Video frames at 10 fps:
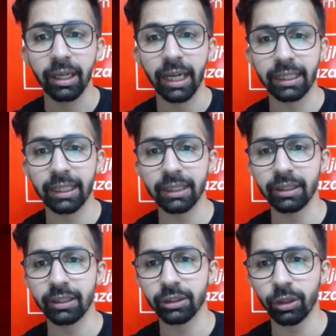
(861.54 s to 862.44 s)
And guys,
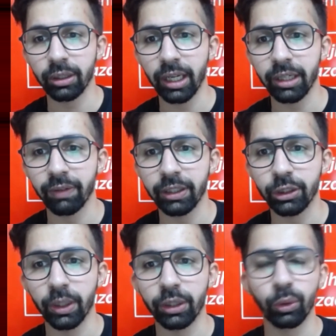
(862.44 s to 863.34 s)
it is not like when
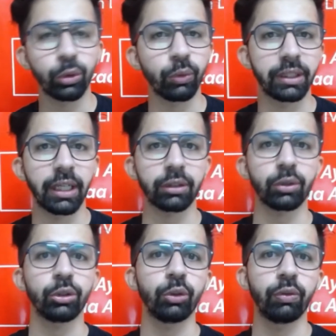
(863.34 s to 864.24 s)
you enroll to
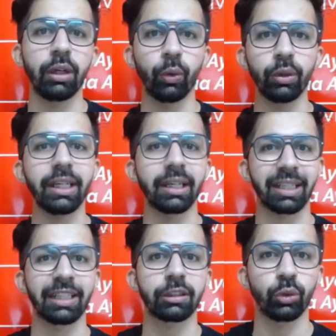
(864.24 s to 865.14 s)
Vedantu, you will only
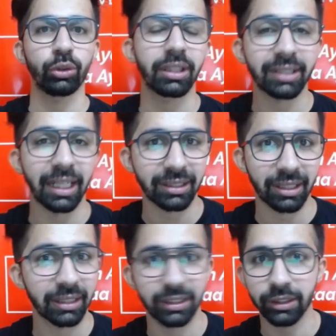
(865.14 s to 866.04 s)
attend social science
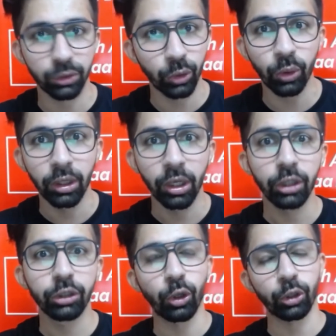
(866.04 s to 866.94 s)
classes. No,
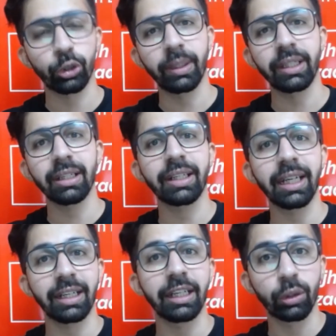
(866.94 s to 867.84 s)
you automatically
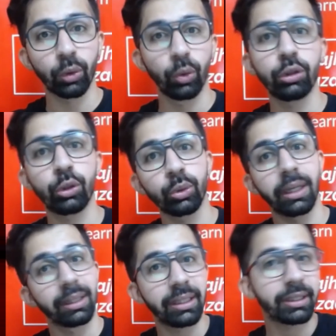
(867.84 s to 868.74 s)
get enrolled to the
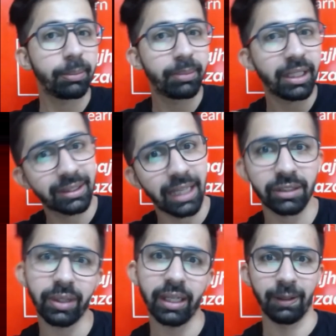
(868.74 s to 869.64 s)
other subjects as
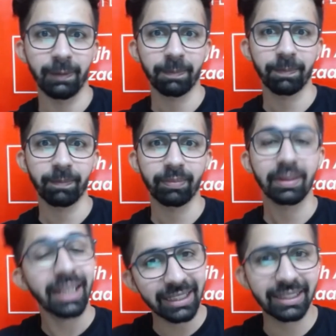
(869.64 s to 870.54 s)
well.
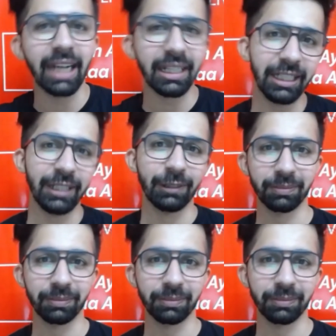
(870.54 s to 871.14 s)
Exactly.